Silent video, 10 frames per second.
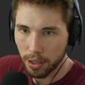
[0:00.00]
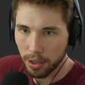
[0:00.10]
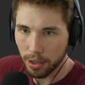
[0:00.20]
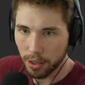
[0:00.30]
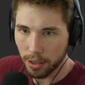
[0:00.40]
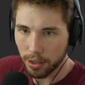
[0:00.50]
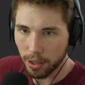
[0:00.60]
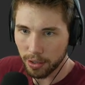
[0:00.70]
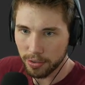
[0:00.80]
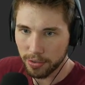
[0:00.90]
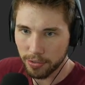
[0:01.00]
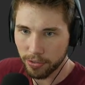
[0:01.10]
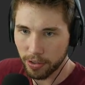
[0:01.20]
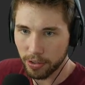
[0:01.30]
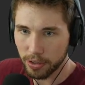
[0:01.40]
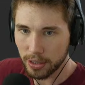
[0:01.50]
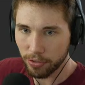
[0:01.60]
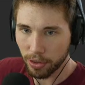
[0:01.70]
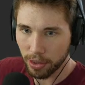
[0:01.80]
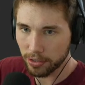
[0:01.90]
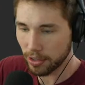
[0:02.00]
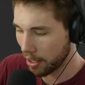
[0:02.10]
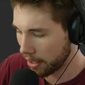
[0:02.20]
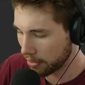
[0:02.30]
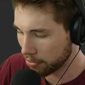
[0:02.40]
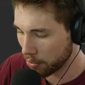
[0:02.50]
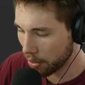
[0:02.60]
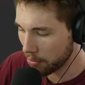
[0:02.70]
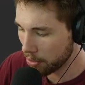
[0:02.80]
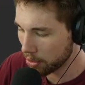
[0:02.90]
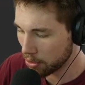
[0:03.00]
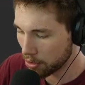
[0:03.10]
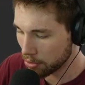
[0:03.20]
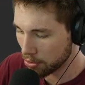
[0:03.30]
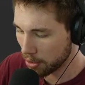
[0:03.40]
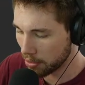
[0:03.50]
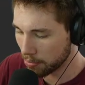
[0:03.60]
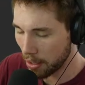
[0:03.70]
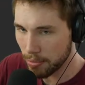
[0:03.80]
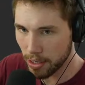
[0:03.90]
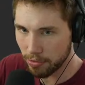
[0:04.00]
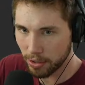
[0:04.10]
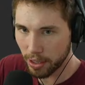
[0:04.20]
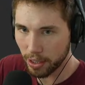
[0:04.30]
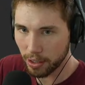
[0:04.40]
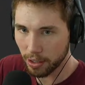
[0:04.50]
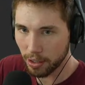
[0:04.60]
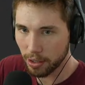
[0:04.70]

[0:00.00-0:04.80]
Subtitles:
Yeah, yes, for different things that are active. So what I want to do is maybe even like a...